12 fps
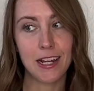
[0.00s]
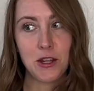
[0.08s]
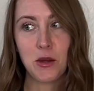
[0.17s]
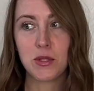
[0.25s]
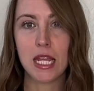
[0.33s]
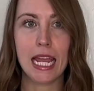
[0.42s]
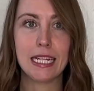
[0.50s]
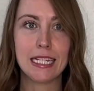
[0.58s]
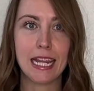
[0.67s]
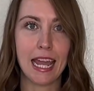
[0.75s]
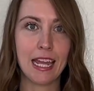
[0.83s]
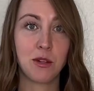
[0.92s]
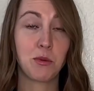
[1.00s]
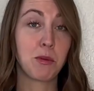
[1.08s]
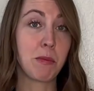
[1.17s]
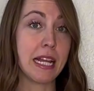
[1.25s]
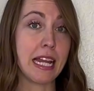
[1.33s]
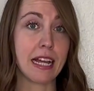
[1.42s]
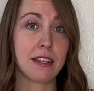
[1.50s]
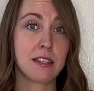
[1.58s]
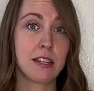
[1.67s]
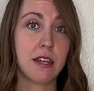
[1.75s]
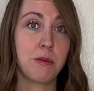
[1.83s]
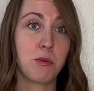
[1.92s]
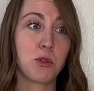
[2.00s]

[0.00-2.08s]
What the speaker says: of goes hand in hand with my next tip,